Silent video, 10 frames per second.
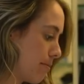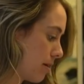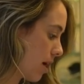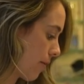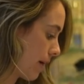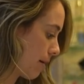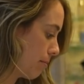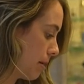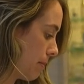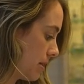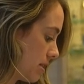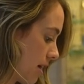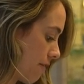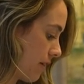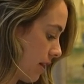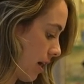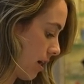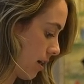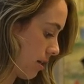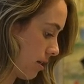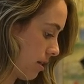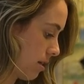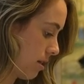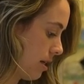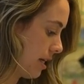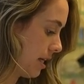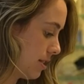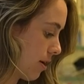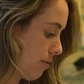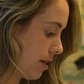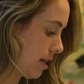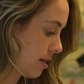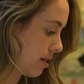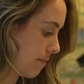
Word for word: I'm going, I'm gonna put stuff in like a need, don't need.